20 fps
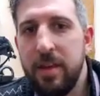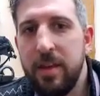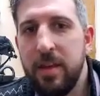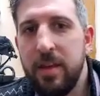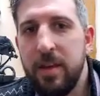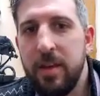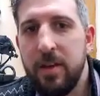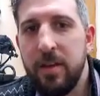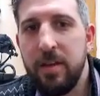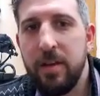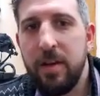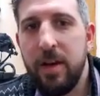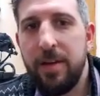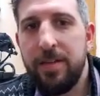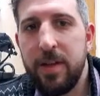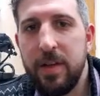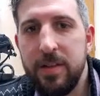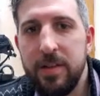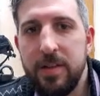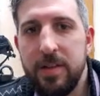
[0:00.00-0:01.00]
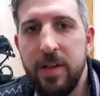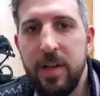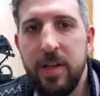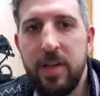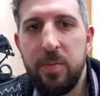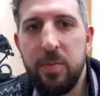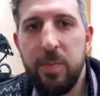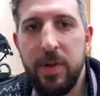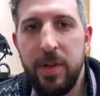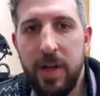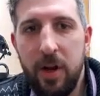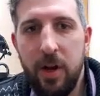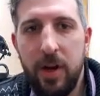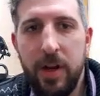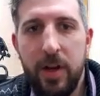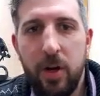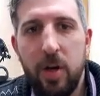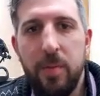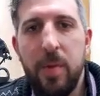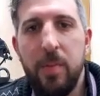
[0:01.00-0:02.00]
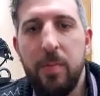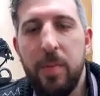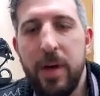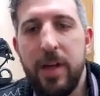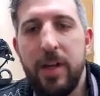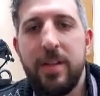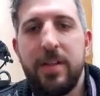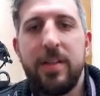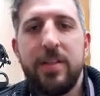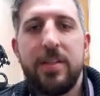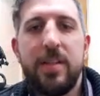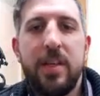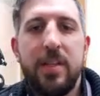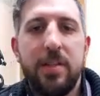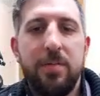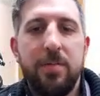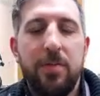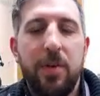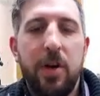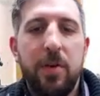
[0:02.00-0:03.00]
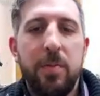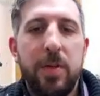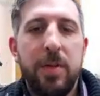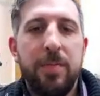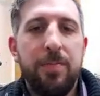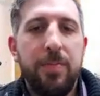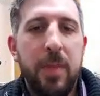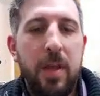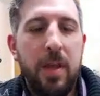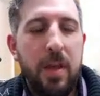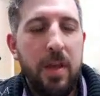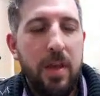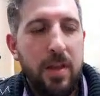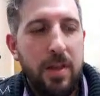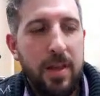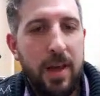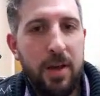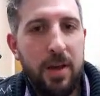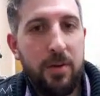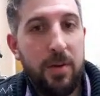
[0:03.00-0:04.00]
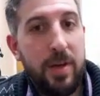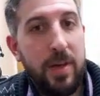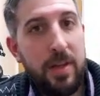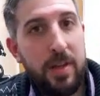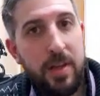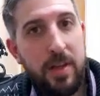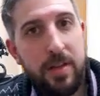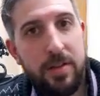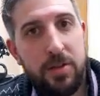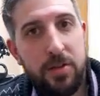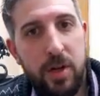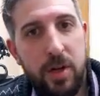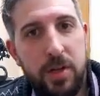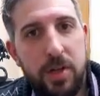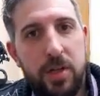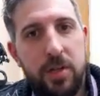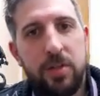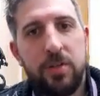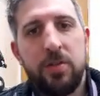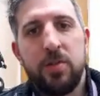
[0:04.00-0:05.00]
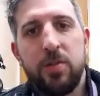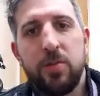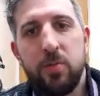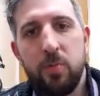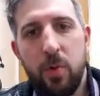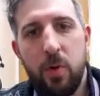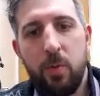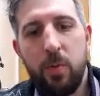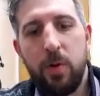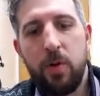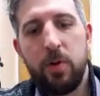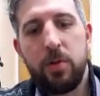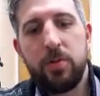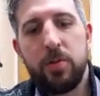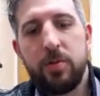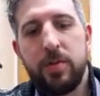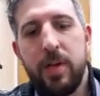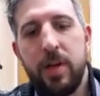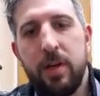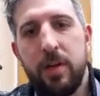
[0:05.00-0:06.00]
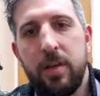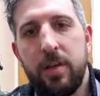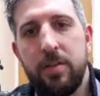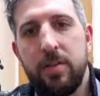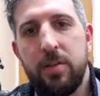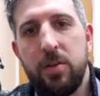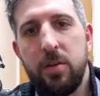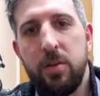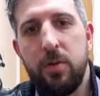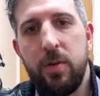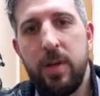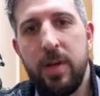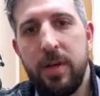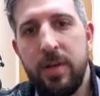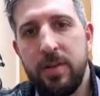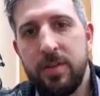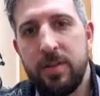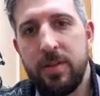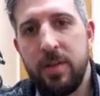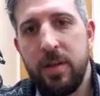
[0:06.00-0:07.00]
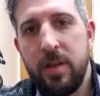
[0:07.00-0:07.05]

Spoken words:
on the left hand side, but now I know I'm in my NTCS environment. Now in the instructions, what we're also telling you to do is